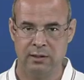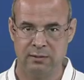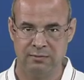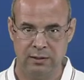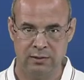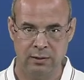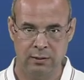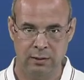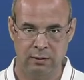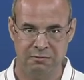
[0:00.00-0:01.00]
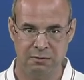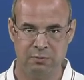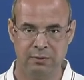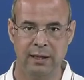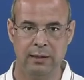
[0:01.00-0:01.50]
feature from the
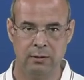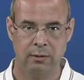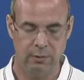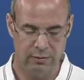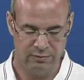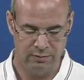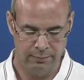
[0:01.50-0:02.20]
main clause.